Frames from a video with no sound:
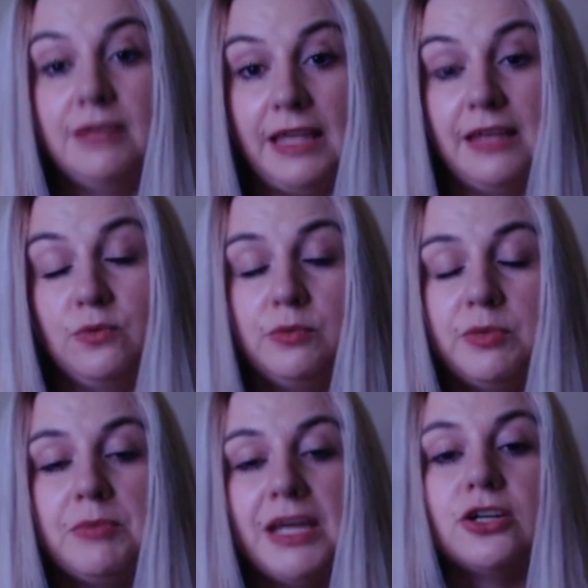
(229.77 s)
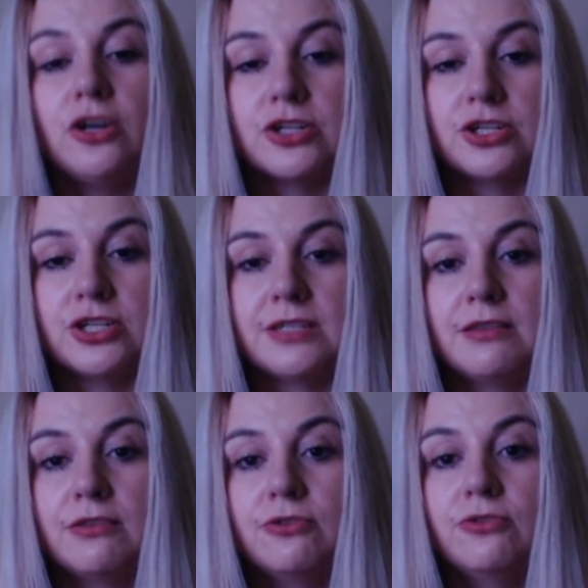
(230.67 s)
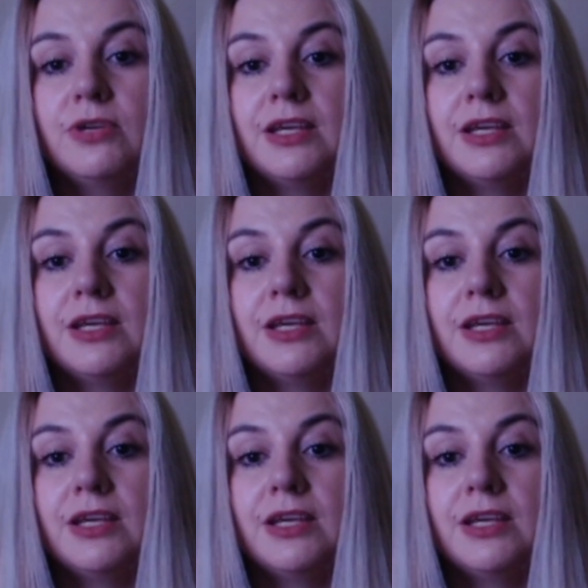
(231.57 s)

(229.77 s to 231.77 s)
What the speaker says: and it will be made conscious through